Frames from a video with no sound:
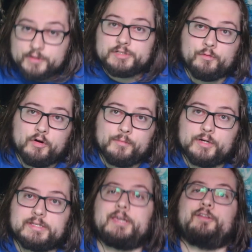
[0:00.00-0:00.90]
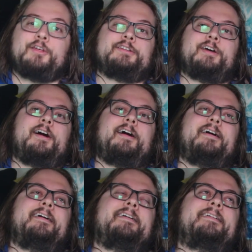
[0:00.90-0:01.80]
There's Taroumaru. It's a cute little
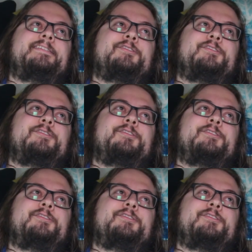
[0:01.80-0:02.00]
dog.